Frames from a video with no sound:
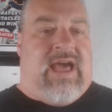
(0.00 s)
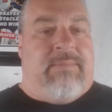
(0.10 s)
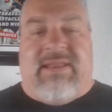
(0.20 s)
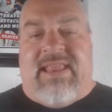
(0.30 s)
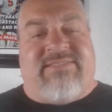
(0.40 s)

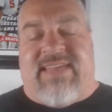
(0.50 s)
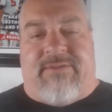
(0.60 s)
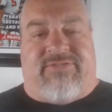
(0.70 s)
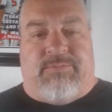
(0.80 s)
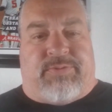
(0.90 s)
I mean, let's
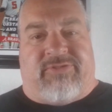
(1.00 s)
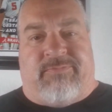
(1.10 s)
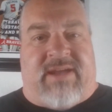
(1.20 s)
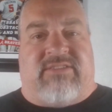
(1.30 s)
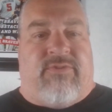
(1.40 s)
have some
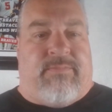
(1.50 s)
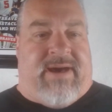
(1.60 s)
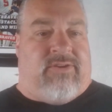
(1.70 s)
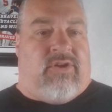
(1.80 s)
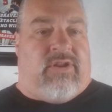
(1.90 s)
perspective
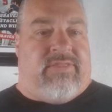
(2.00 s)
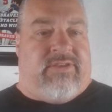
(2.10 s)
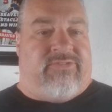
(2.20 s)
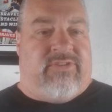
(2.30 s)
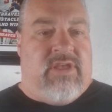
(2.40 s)
about all of
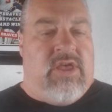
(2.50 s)
this.